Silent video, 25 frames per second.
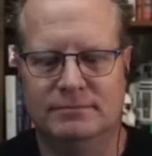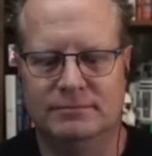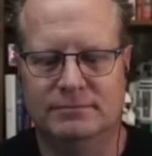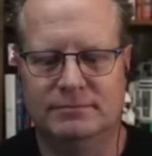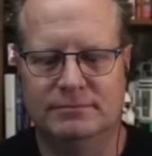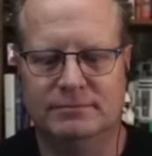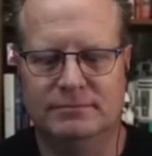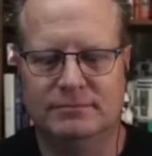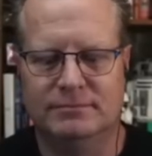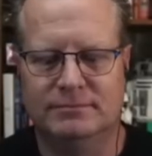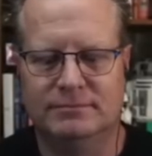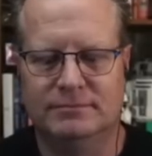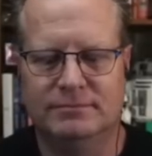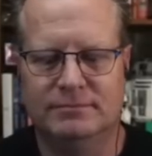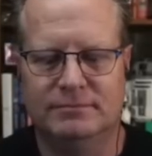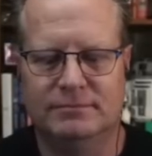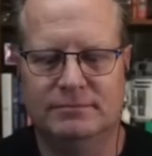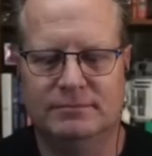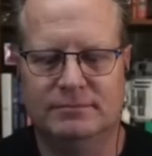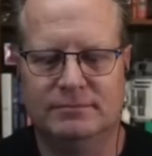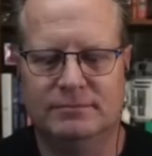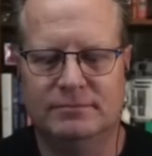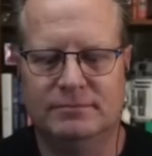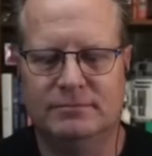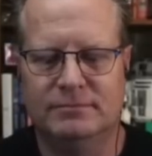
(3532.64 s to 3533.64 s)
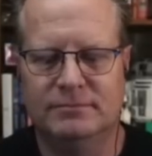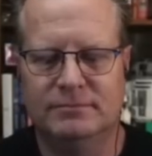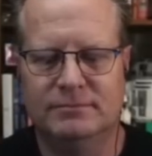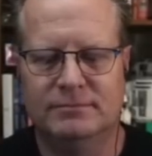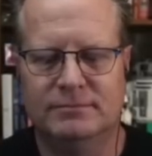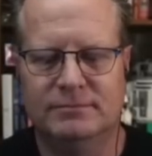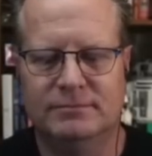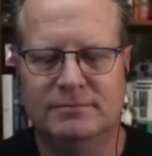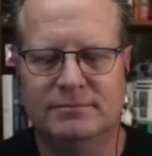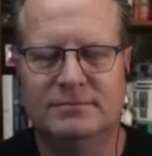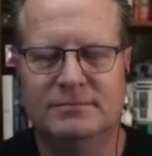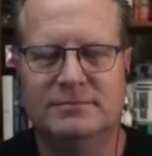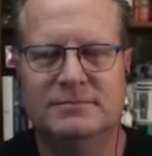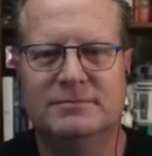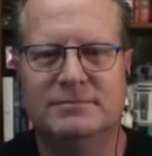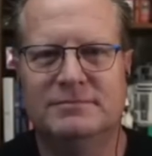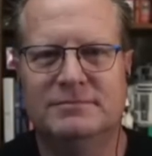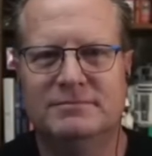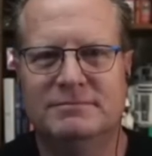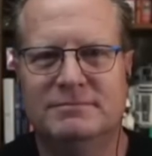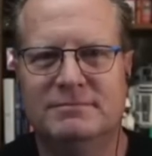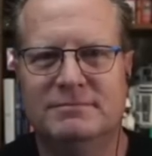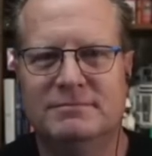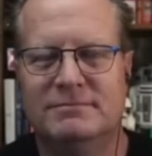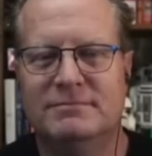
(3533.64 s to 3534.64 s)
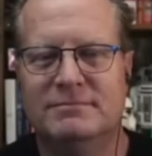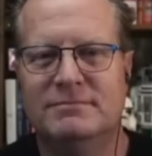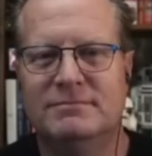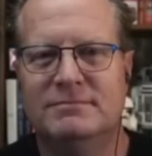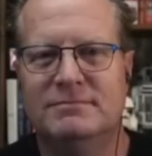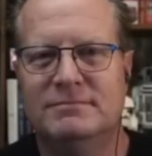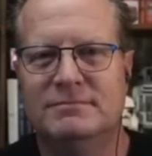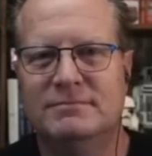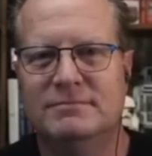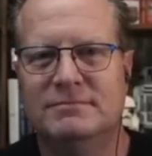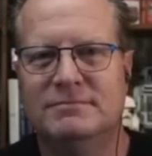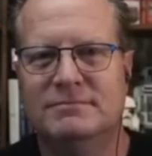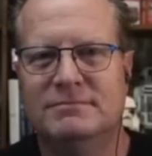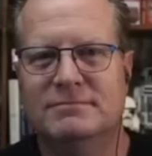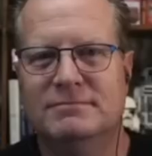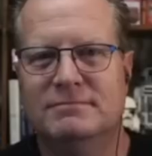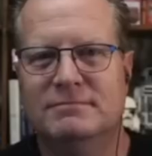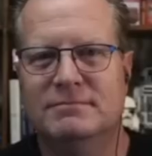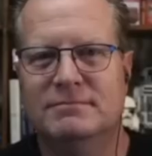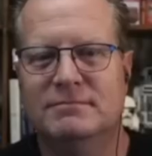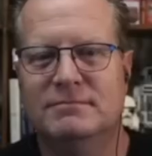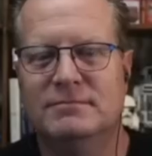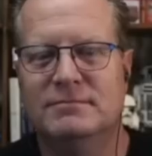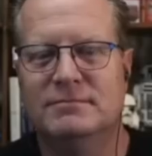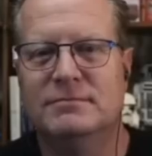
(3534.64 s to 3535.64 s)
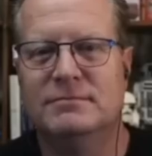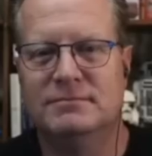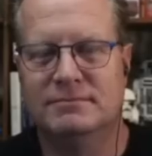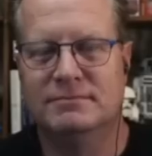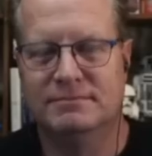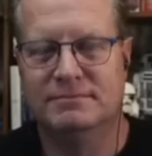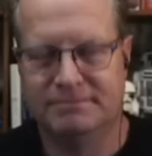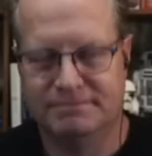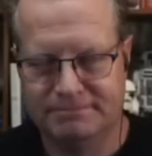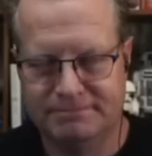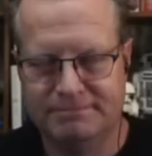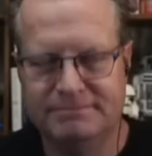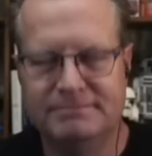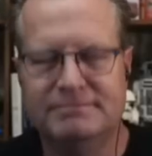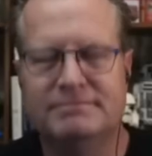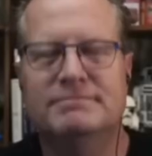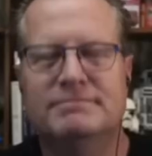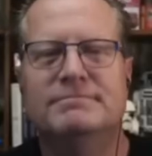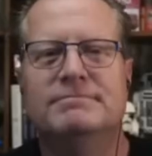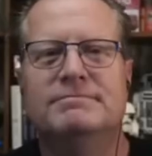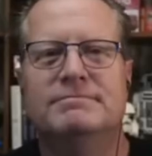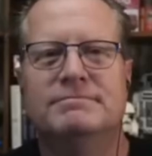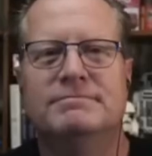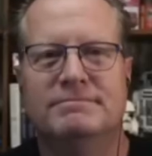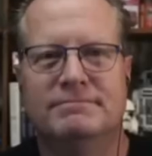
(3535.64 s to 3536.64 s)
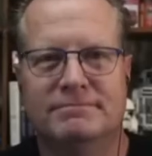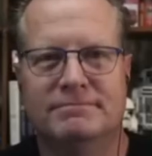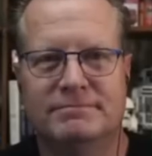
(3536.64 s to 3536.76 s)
(not speaking)